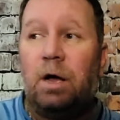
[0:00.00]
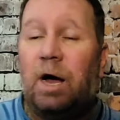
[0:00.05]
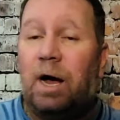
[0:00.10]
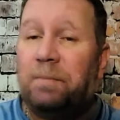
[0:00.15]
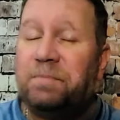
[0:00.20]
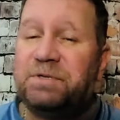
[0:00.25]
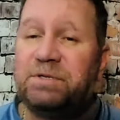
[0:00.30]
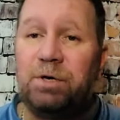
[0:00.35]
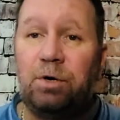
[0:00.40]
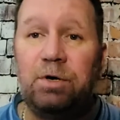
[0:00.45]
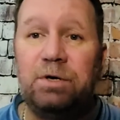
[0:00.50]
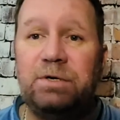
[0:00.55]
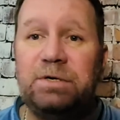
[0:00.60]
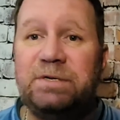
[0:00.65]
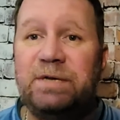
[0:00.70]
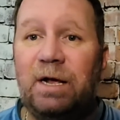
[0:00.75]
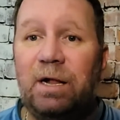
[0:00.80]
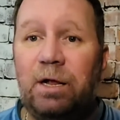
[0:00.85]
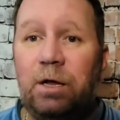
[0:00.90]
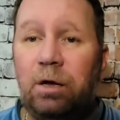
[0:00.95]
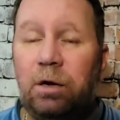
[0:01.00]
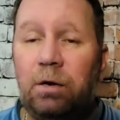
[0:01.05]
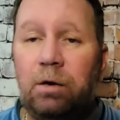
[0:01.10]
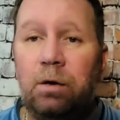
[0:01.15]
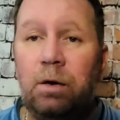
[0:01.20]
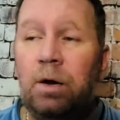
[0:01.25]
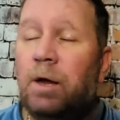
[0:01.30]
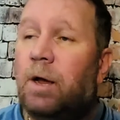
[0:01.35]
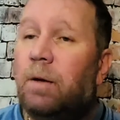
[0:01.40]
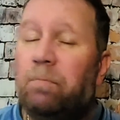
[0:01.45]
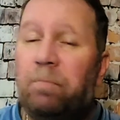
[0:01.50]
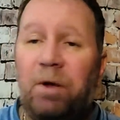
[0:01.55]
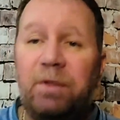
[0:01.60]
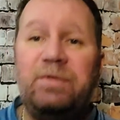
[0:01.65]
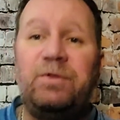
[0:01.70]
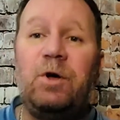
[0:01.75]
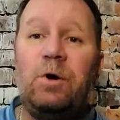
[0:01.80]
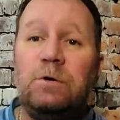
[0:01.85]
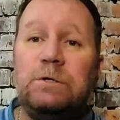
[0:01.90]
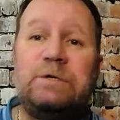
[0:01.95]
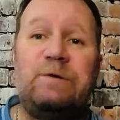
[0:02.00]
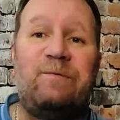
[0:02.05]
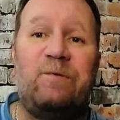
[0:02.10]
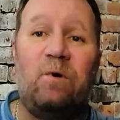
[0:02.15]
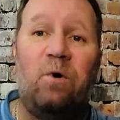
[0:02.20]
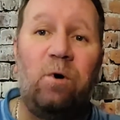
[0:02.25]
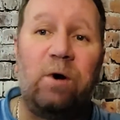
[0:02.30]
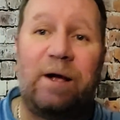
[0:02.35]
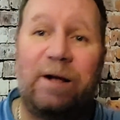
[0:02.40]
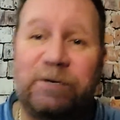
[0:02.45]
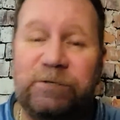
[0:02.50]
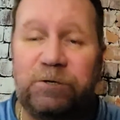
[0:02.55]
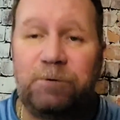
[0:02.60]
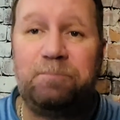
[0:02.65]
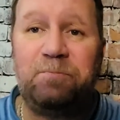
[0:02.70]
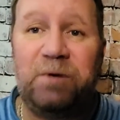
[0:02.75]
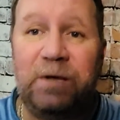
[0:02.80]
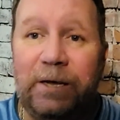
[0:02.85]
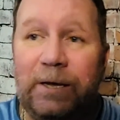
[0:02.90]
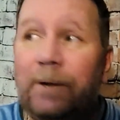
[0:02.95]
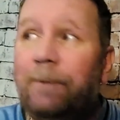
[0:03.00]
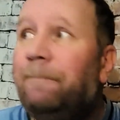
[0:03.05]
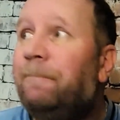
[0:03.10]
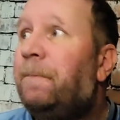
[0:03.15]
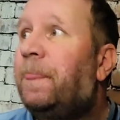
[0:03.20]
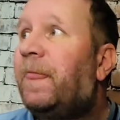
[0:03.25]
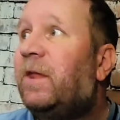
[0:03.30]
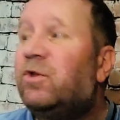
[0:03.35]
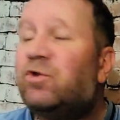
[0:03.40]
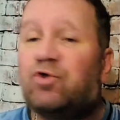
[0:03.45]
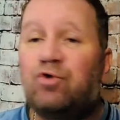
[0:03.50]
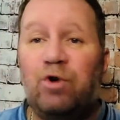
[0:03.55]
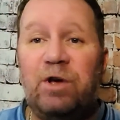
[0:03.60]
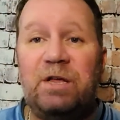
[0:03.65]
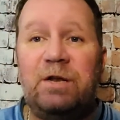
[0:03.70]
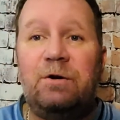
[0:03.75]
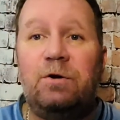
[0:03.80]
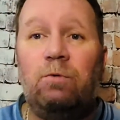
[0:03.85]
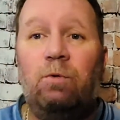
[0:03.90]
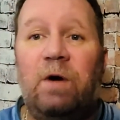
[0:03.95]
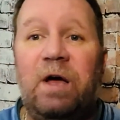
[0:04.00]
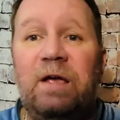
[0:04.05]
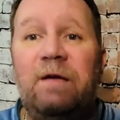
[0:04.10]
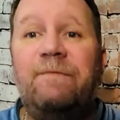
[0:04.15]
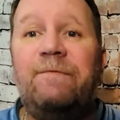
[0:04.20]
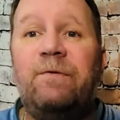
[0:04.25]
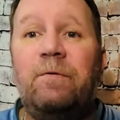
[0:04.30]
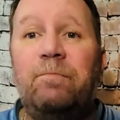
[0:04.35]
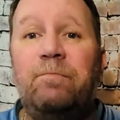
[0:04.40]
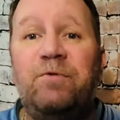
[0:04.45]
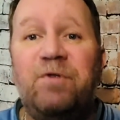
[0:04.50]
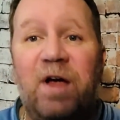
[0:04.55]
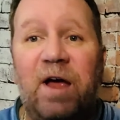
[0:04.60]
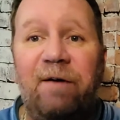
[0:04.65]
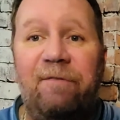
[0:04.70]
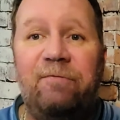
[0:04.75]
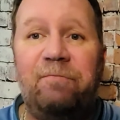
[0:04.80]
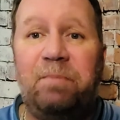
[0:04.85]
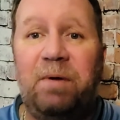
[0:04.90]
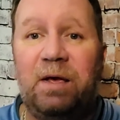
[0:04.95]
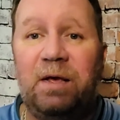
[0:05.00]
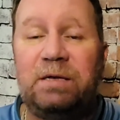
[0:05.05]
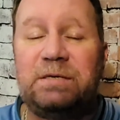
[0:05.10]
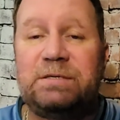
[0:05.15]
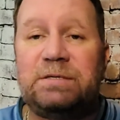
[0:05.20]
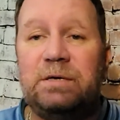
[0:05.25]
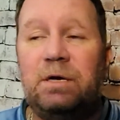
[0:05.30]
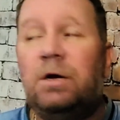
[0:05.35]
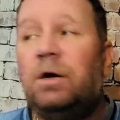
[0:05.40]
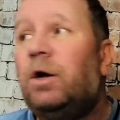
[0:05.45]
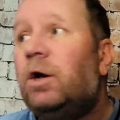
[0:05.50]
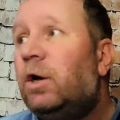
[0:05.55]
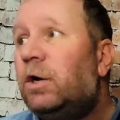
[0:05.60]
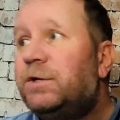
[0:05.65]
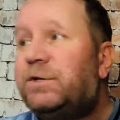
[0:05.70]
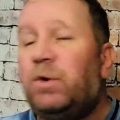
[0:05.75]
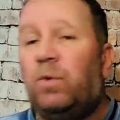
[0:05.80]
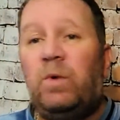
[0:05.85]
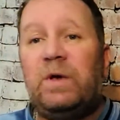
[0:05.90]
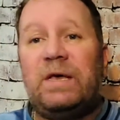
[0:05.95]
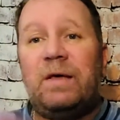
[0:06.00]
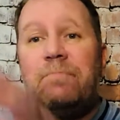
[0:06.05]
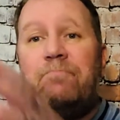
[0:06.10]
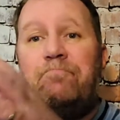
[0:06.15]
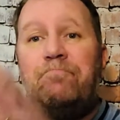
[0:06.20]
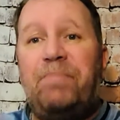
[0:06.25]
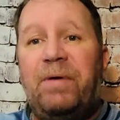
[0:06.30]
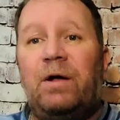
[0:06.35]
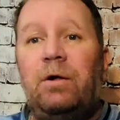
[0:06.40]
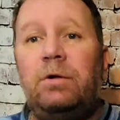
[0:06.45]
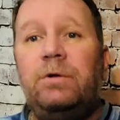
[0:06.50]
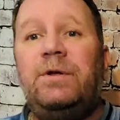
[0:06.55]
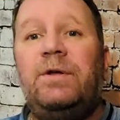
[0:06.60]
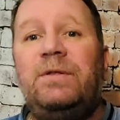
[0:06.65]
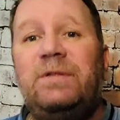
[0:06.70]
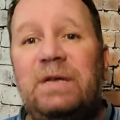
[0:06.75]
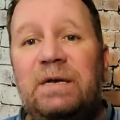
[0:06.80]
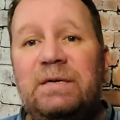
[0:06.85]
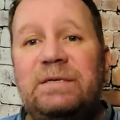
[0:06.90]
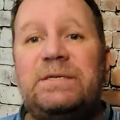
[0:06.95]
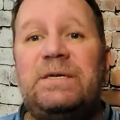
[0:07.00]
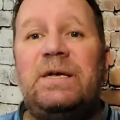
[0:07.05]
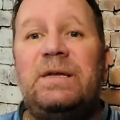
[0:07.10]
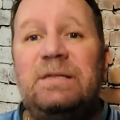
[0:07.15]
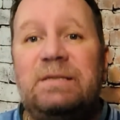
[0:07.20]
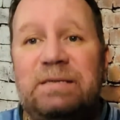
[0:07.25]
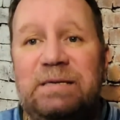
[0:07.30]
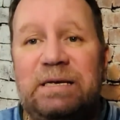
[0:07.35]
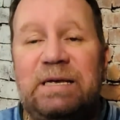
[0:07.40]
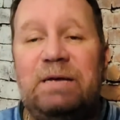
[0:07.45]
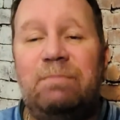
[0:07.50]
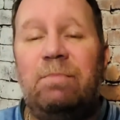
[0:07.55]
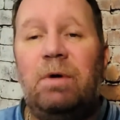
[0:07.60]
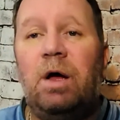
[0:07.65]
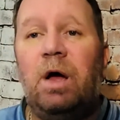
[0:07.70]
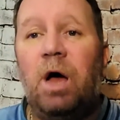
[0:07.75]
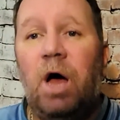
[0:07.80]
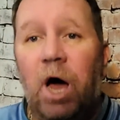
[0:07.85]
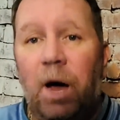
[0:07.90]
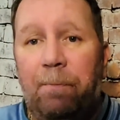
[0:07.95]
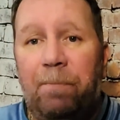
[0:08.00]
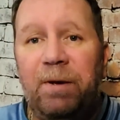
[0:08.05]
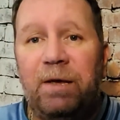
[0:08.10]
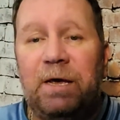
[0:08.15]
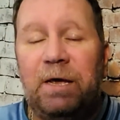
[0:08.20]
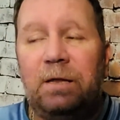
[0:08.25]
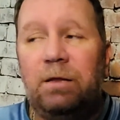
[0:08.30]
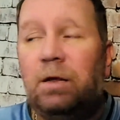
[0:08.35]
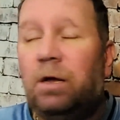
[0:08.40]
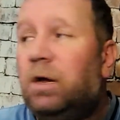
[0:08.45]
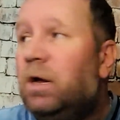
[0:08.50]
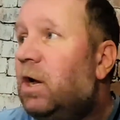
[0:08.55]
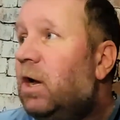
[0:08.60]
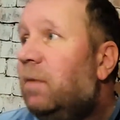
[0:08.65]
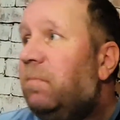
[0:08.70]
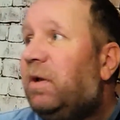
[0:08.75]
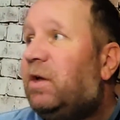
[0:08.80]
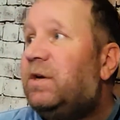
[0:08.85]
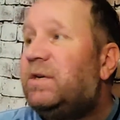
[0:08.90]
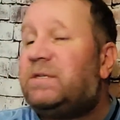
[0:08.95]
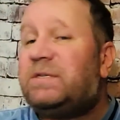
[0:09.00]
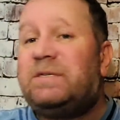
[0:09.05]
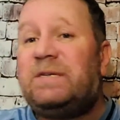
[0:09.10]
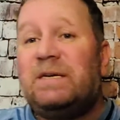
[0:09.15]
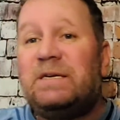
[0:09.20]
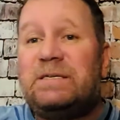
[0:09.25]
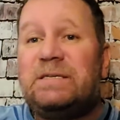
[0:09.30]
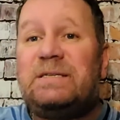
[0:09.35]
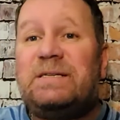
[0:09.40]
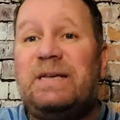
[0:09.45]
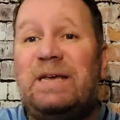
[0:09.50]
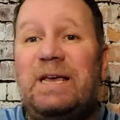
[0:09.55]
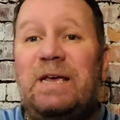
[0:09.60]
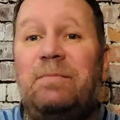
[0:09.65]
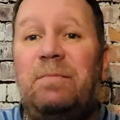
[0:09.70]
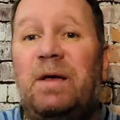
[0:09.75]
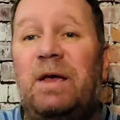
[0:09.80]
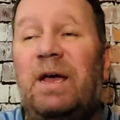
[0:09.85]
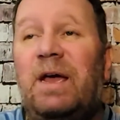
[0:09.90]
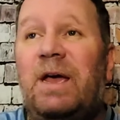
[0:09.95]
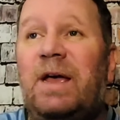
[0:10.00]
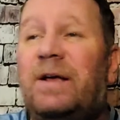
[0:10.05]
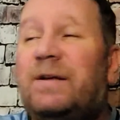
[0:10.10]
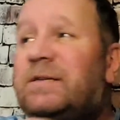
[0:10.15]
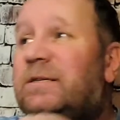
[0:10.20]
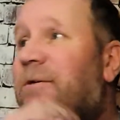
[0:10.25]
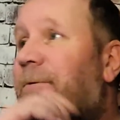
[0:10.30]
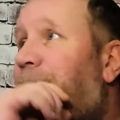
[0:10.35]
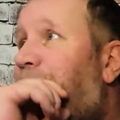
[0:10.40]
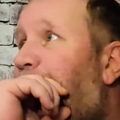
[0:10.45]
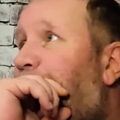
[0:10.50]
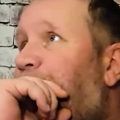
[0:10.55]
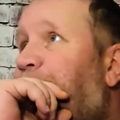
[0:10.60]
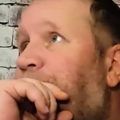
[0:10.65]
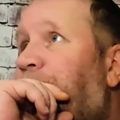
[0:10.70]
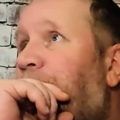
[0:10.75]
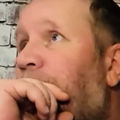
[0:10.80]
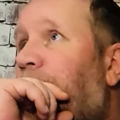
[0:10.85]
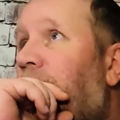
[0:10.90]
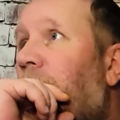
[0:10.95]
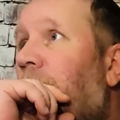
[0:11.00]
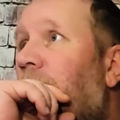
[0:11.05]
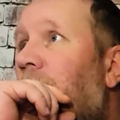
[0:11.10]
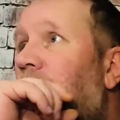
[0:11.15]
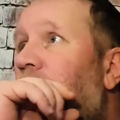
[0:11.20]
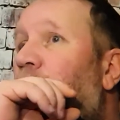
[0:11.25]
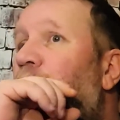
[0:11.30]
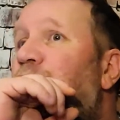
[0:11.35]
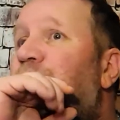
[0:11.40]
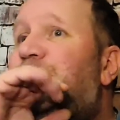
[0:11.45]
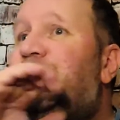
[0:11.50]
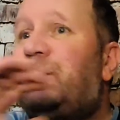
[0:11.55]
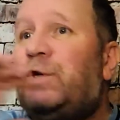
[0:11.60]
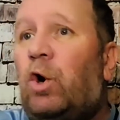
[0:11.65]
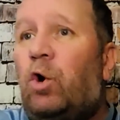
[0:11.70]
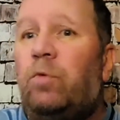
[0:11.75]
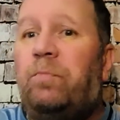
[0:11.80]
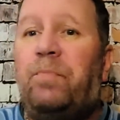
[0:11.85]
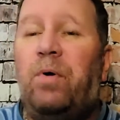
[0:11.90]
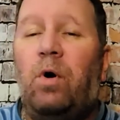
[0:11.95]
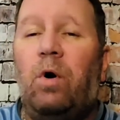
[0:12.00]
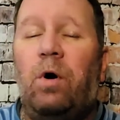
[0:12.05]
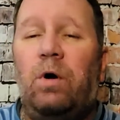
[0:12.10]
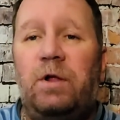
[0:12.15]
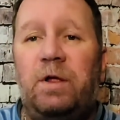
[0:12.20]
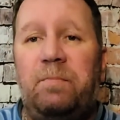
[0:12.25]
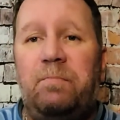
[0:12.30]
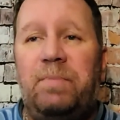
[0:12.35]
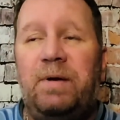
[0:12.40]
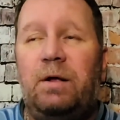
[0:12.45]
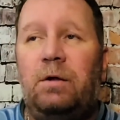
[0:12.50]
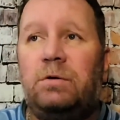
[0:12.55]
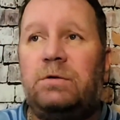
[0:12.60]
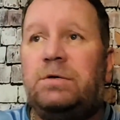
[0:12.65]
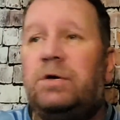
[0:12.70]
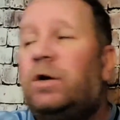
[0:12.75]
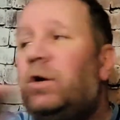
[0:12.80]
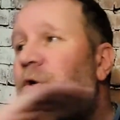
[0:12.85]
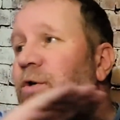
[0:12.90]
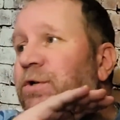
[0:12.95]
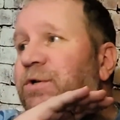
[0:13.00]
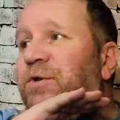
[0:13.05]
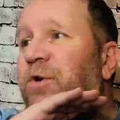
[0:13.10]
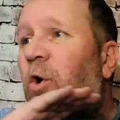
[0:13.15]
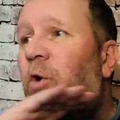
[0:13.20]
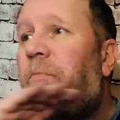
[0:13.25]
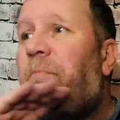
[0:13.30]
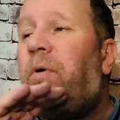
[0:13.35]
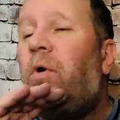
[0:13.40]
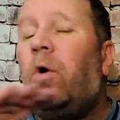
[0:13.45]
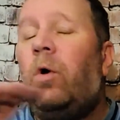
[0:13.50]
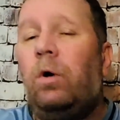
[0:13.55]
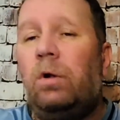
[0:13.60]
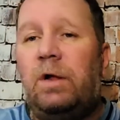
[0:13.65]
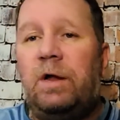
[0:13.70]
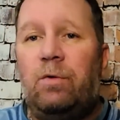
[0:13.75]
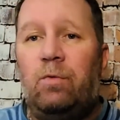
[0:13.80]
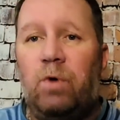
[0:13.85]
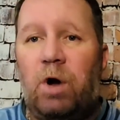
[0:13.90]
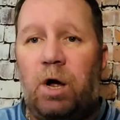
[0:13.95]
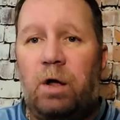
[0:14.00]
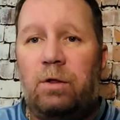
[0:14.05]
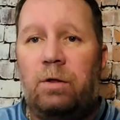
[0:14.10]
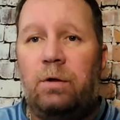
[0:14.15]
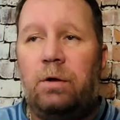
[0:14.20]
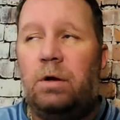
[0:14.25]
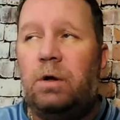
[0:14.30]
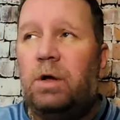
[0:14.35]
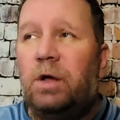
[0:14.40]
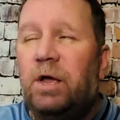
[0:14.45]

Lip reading: I'm sorry to tell you, but those 4 has to be traded away for draft picks so we can build this team up again. Because this team is so poorly built, so poorly run.